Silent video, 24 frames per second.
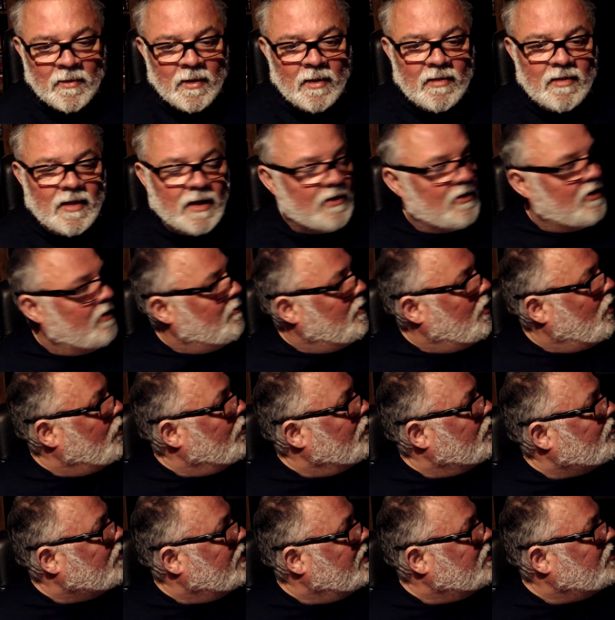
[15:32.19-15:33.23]
I mean,
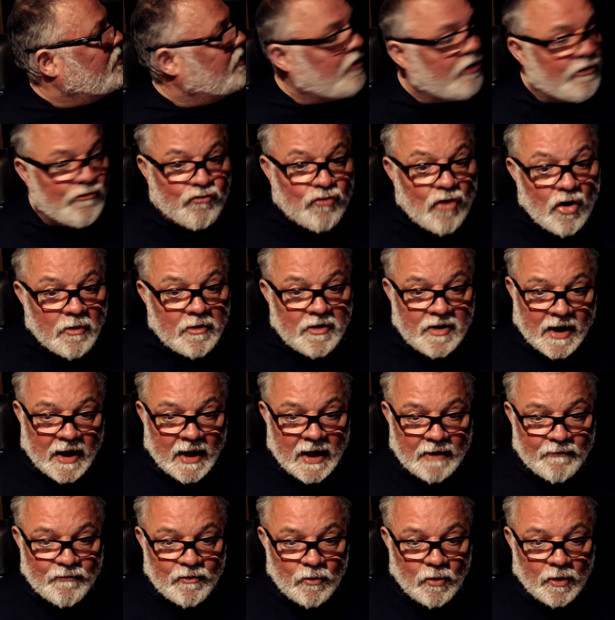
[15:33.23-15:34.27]
honestly, she just ruined that,
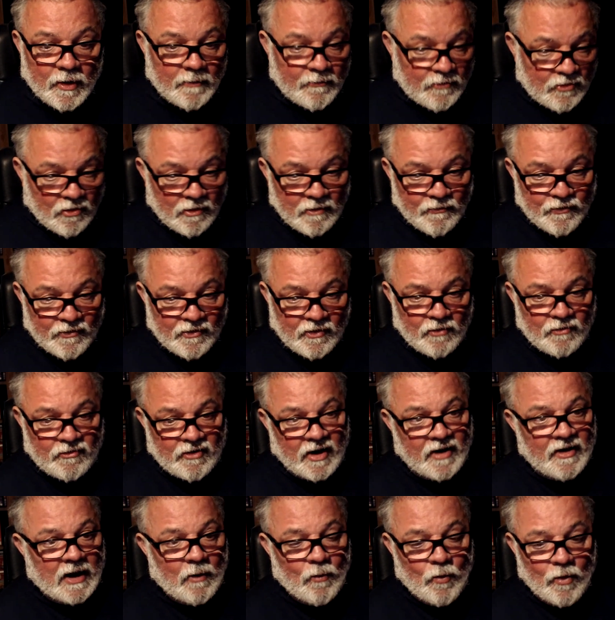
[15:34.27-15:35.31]
everyone. I'm sorry for
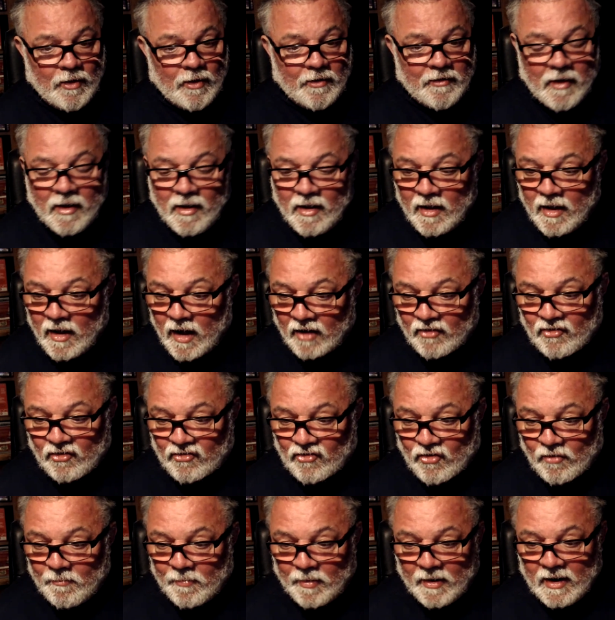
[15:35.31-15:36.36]
saying that word. I just
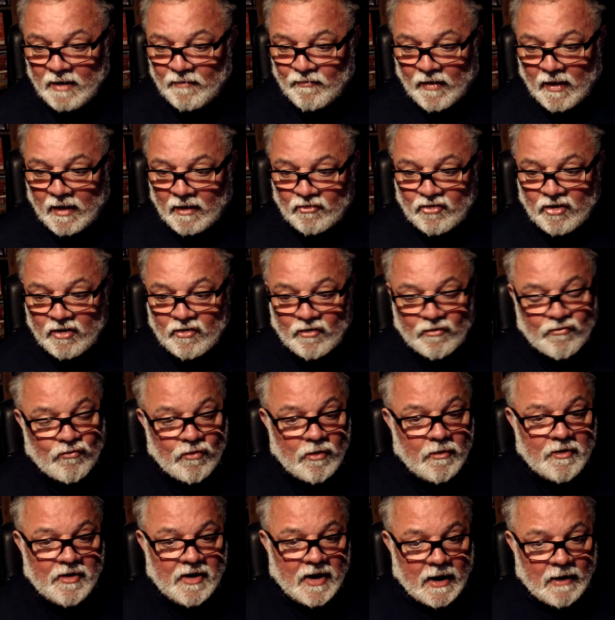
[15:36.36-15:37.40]
couldn't believe that. She just
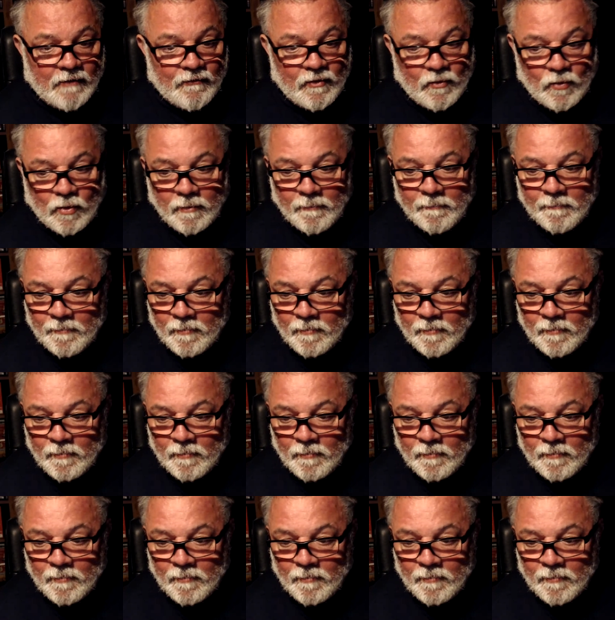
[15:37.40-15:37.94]
ruined it, everyone.